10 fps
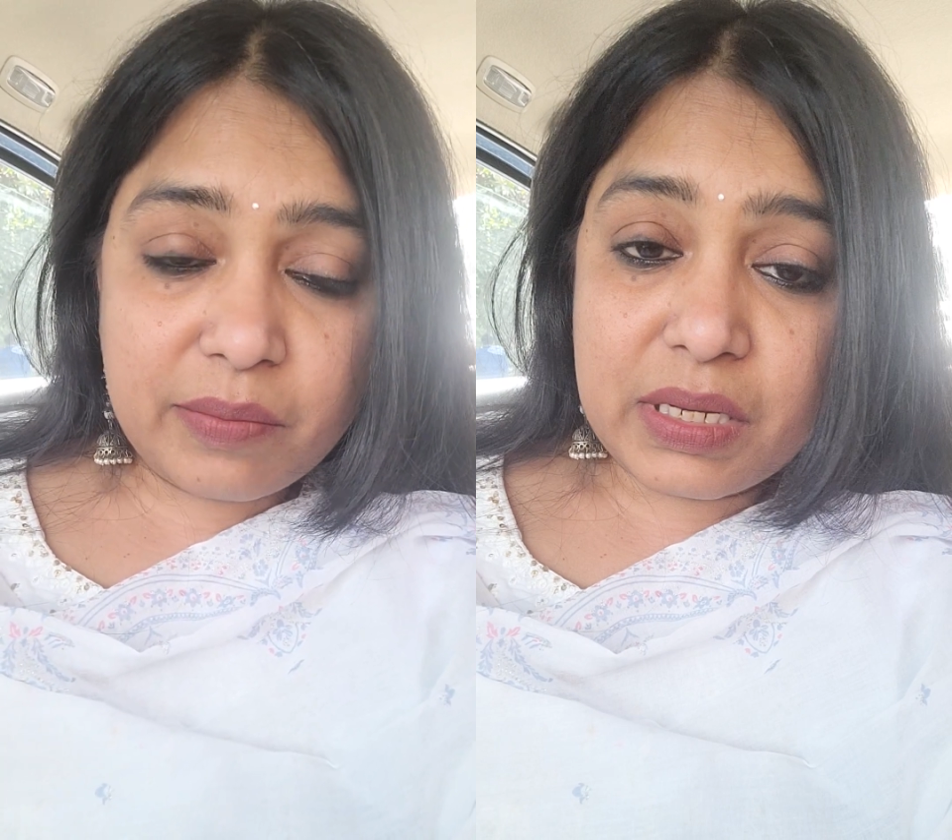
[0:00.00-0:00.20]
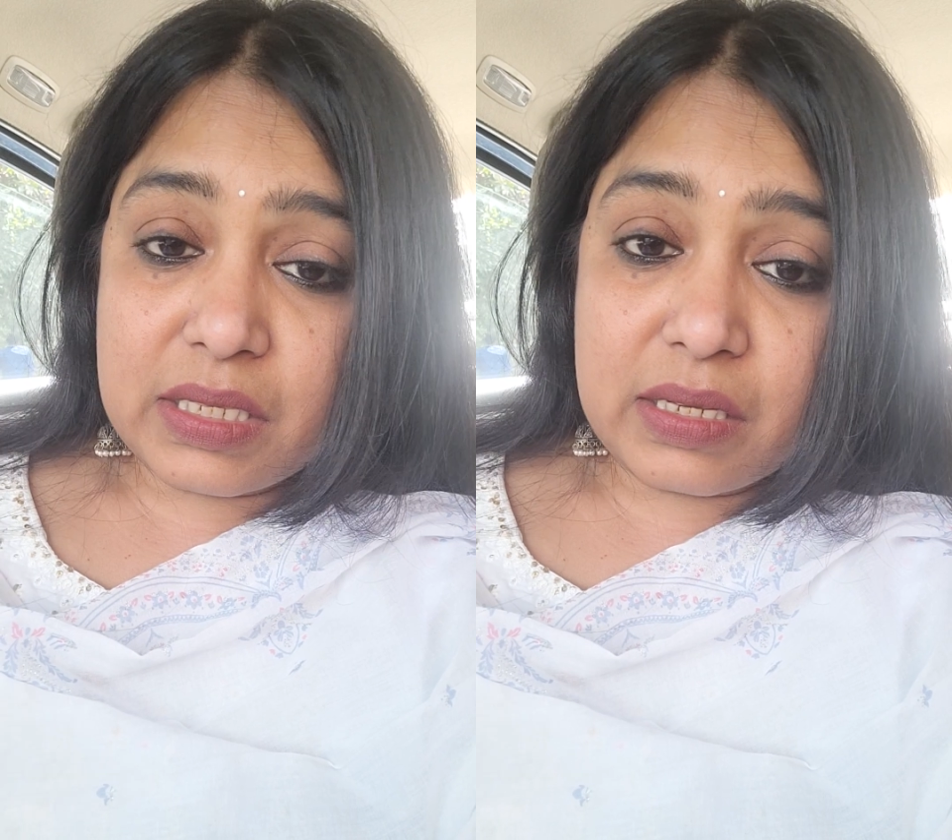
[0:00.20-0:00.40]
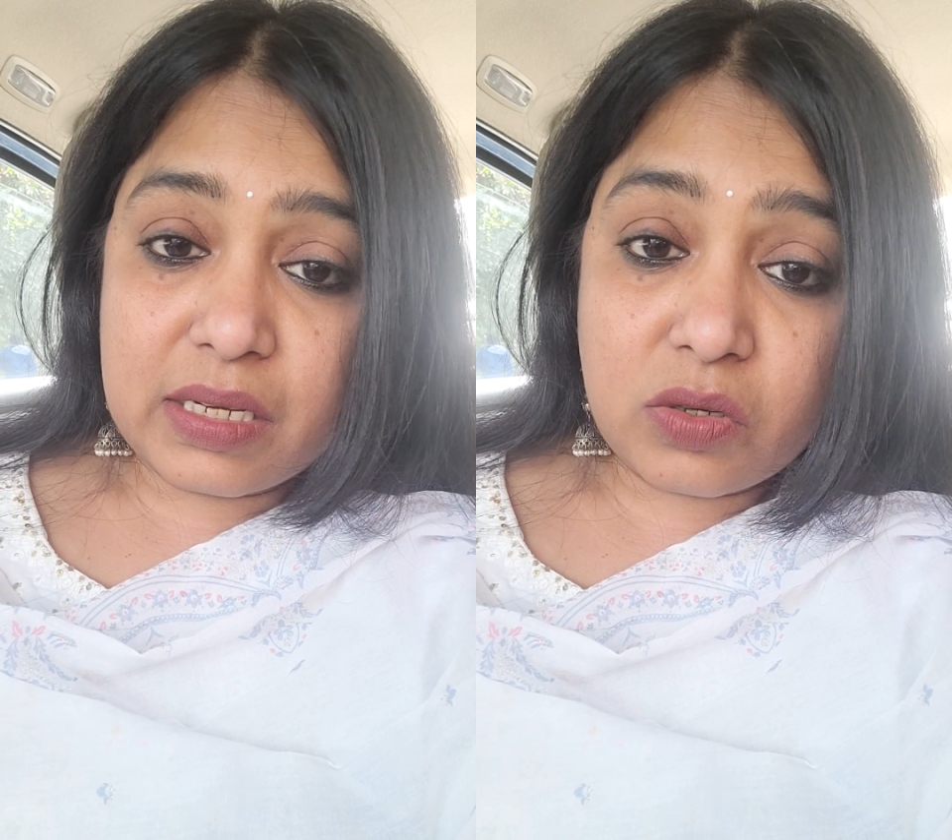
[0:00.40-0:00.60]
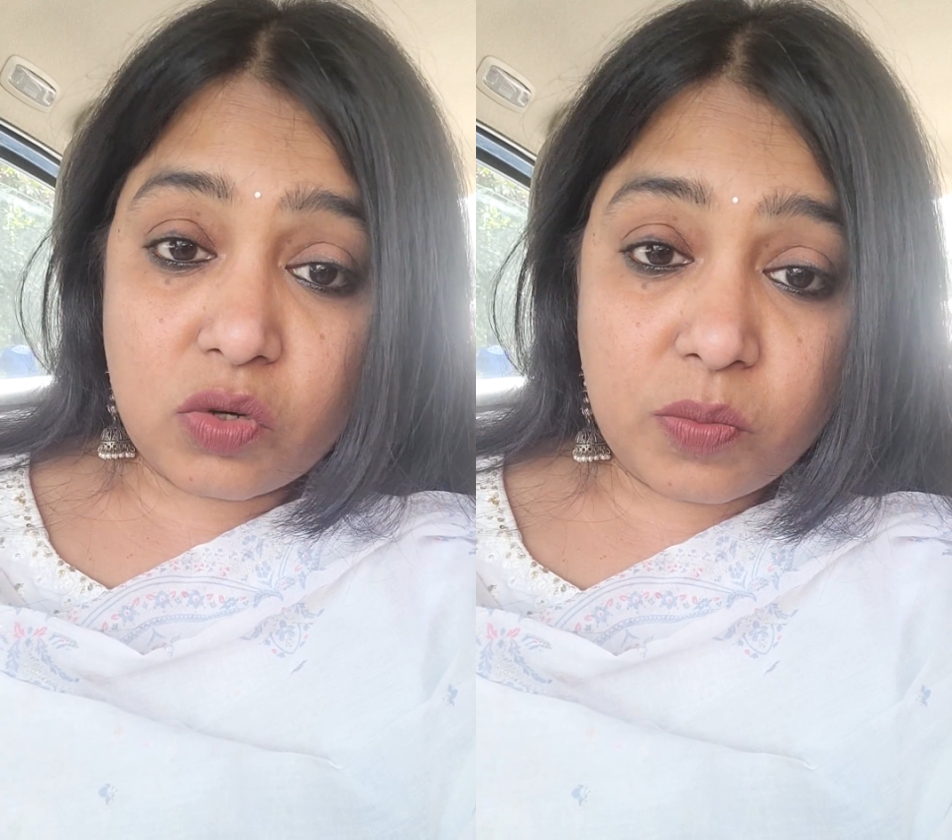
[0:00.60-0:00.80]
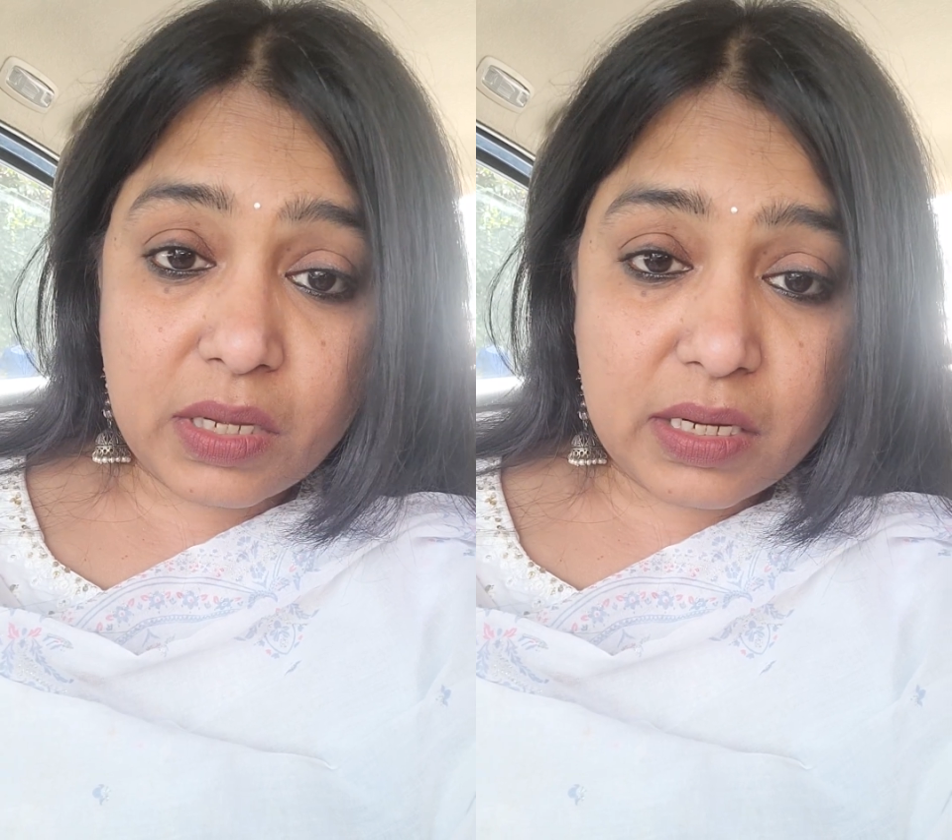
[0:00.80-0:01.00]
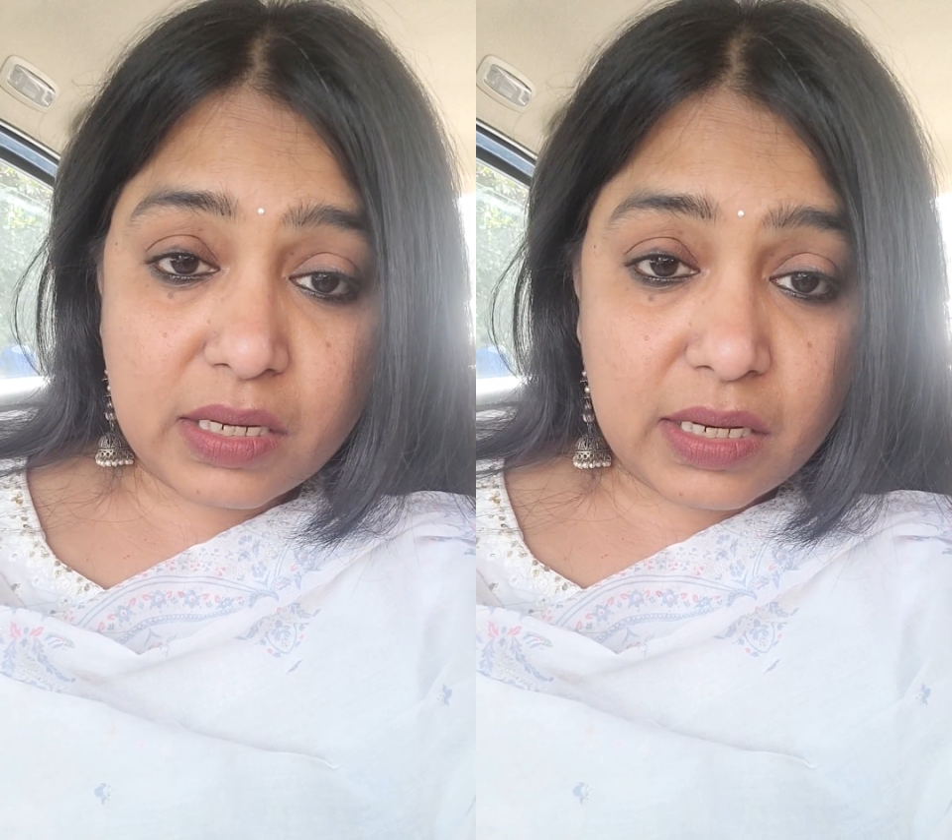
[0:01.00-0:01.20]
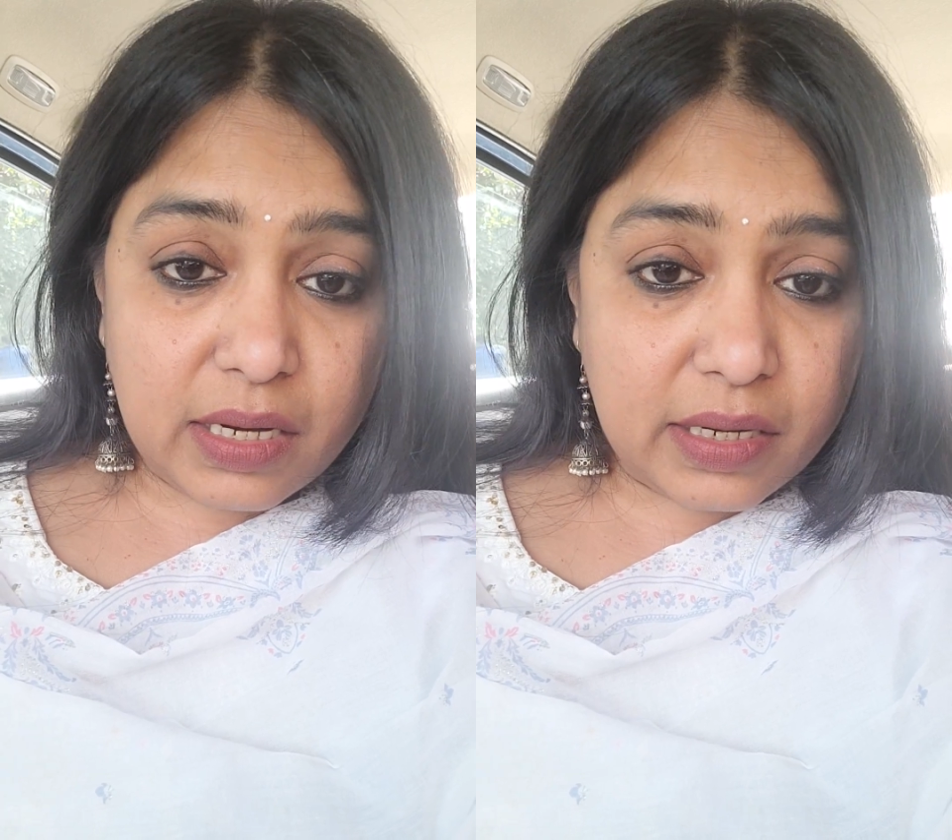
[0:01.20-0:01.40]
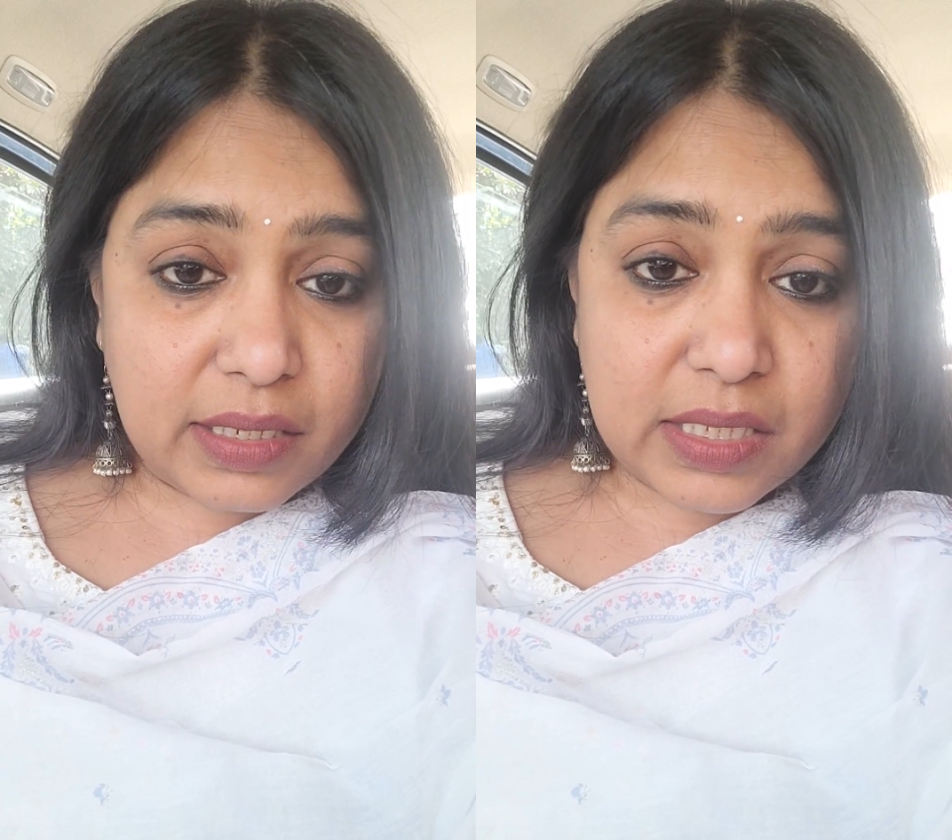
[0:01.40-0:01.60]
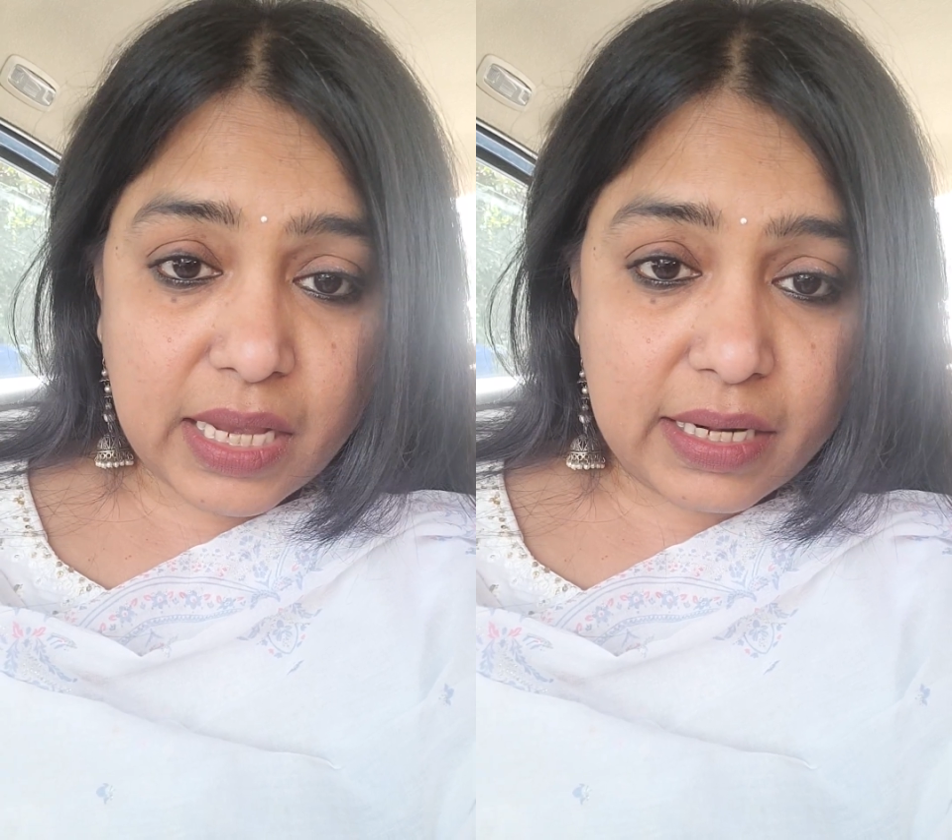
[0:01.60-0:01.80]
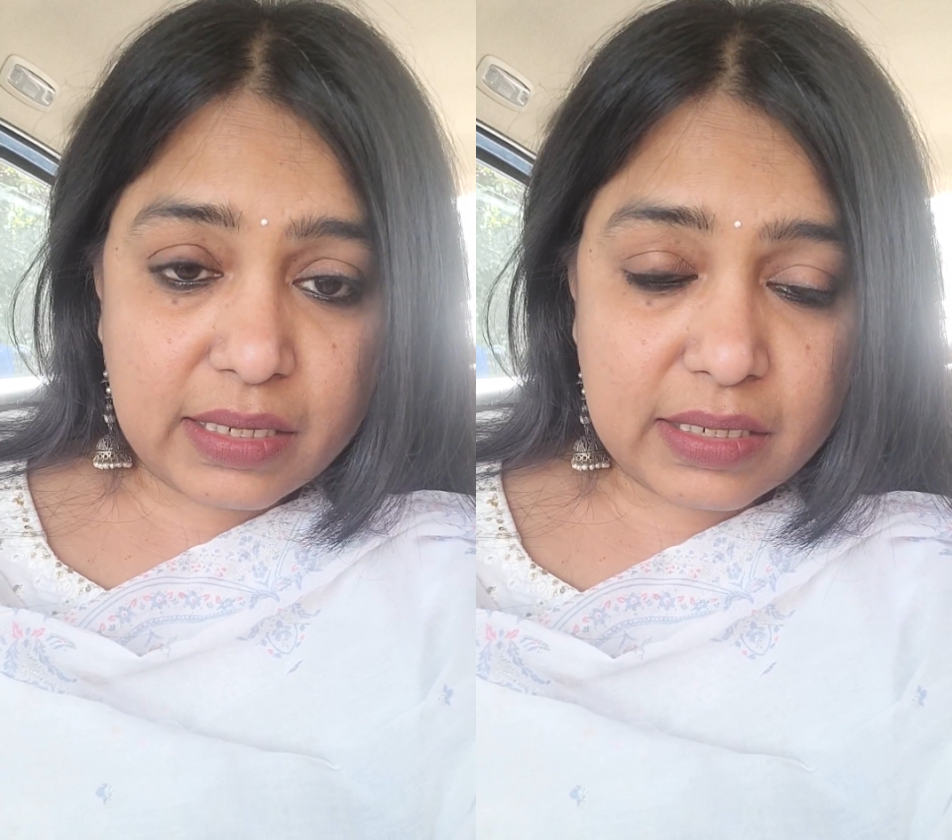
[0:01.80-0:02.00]
means it is
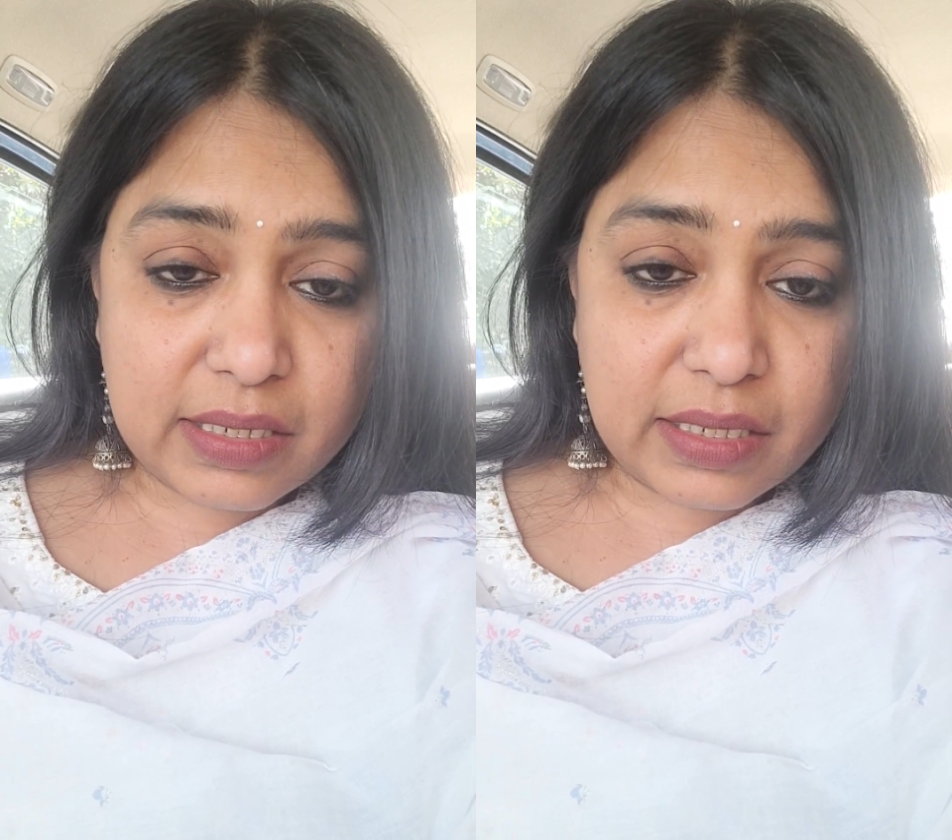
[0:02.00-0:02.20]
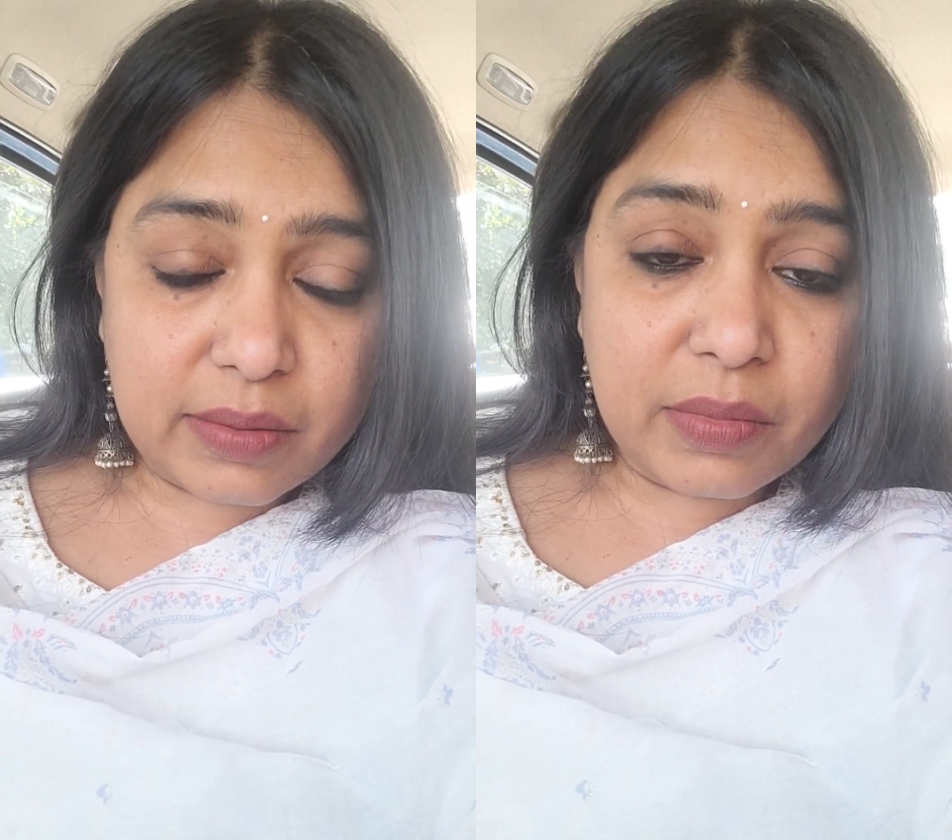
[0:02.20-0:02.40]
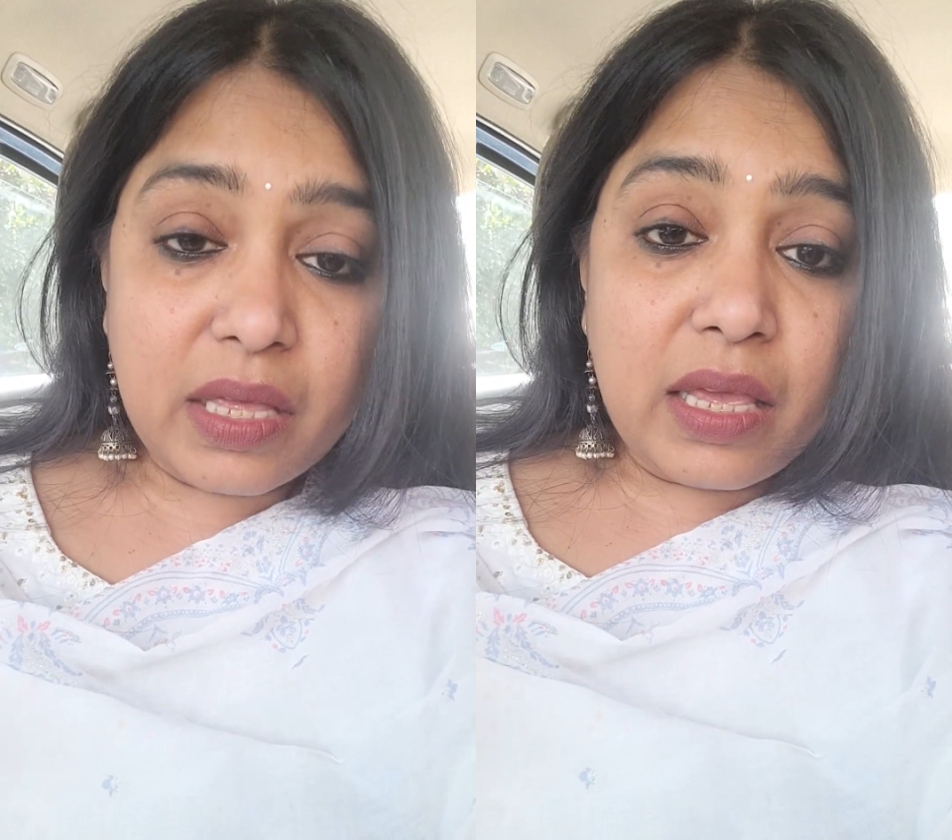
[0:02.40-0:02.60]
sinus rhythm.